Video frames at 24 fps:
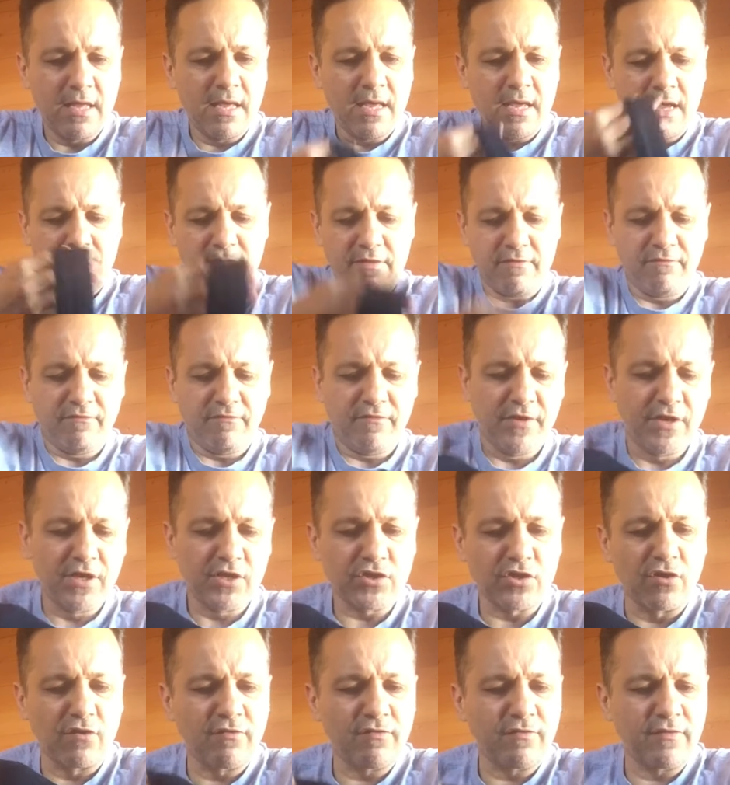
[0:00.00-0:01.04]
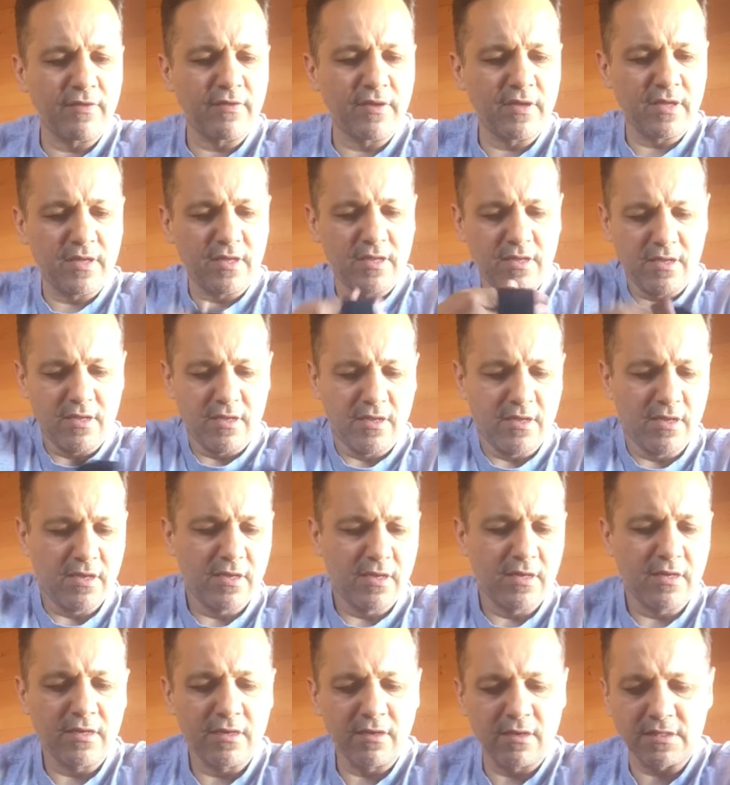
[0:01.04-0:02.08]
And then finish off
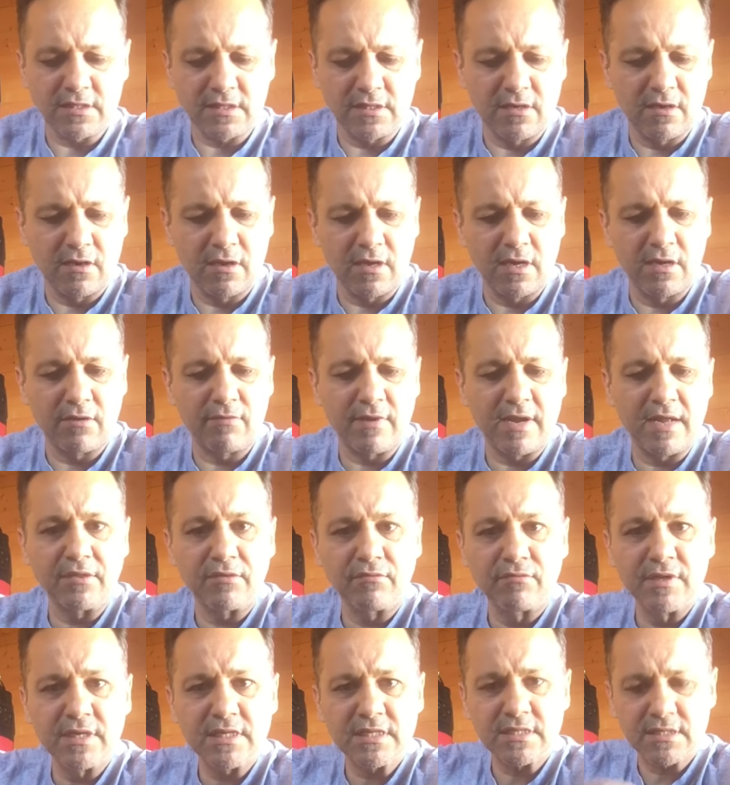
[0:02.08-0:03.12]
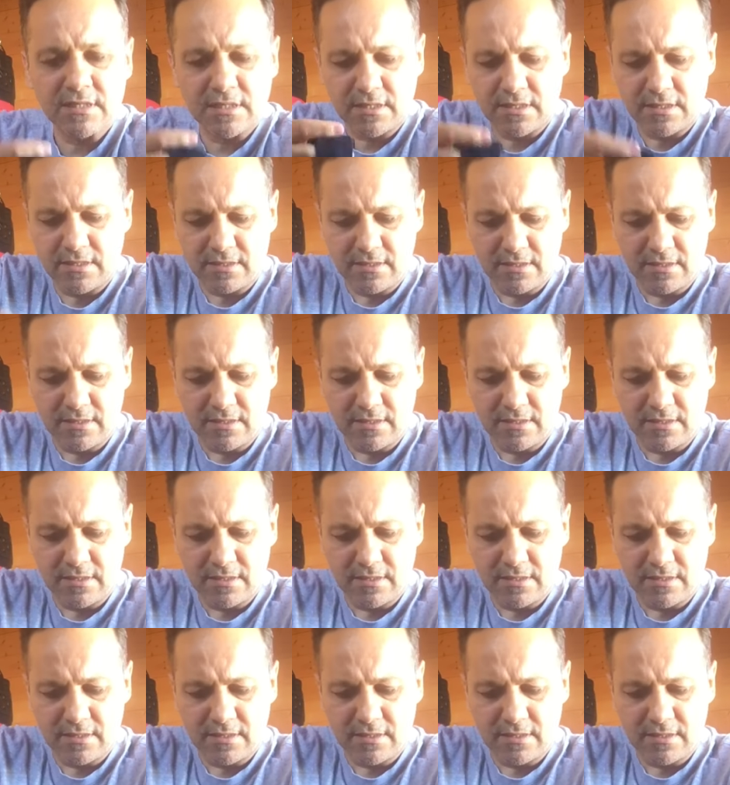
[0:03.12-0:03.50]
nice and high around the wrist.